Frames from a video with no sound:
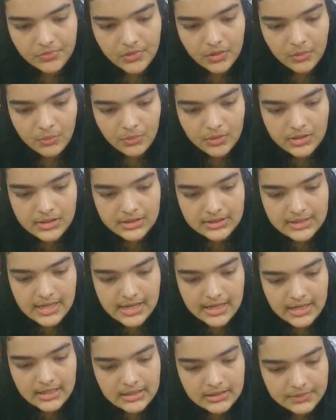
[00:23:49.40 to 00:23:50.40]
We'll just
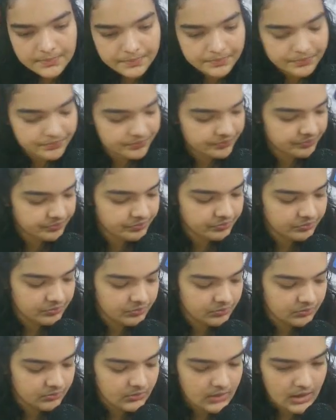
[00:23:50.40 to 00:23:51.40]
take it
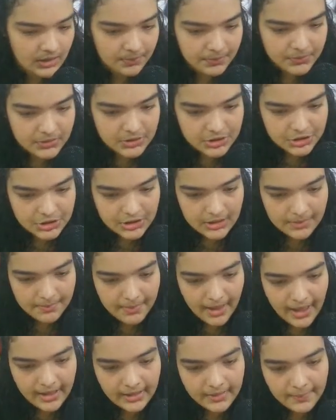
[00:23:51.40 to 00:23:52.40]
and position it
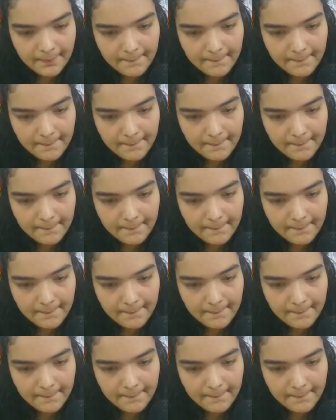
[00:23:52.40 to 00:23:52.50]
back